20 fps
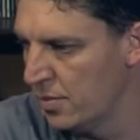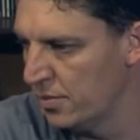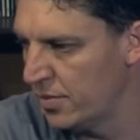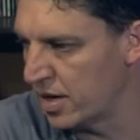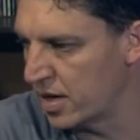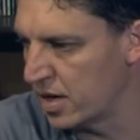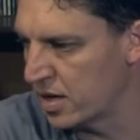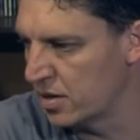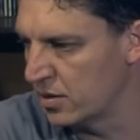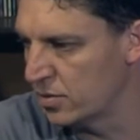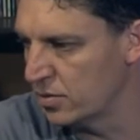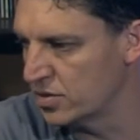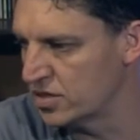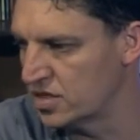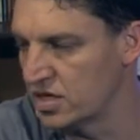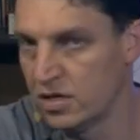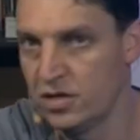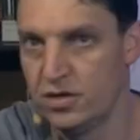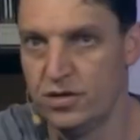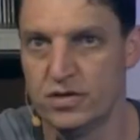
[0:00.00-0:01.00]
but I can
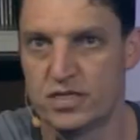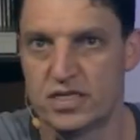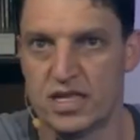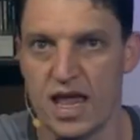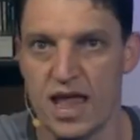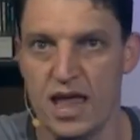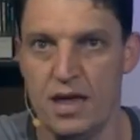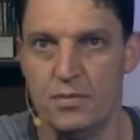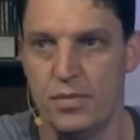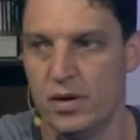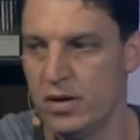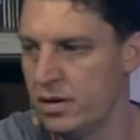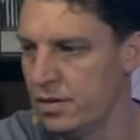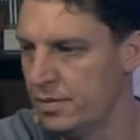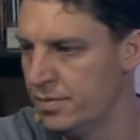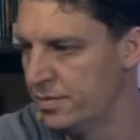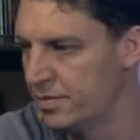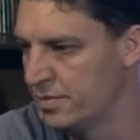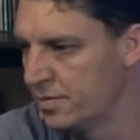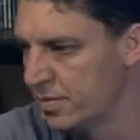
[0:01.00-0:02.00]
also use the amber
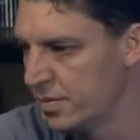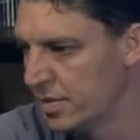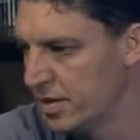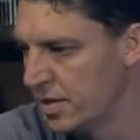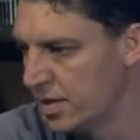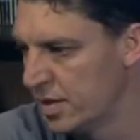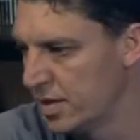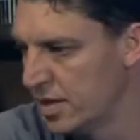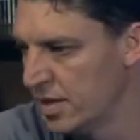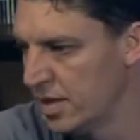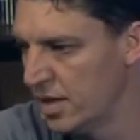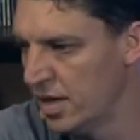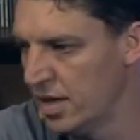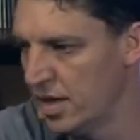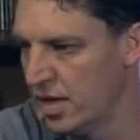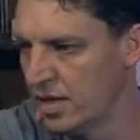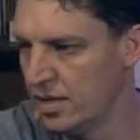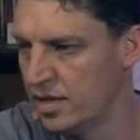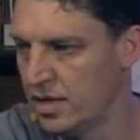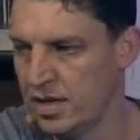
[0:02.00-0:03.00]

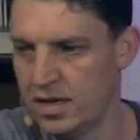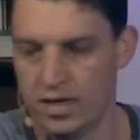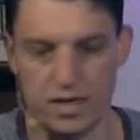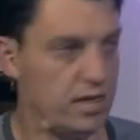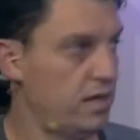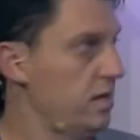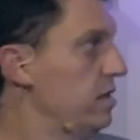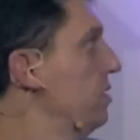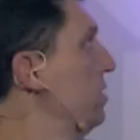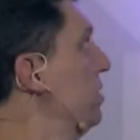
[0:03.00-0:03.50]
and then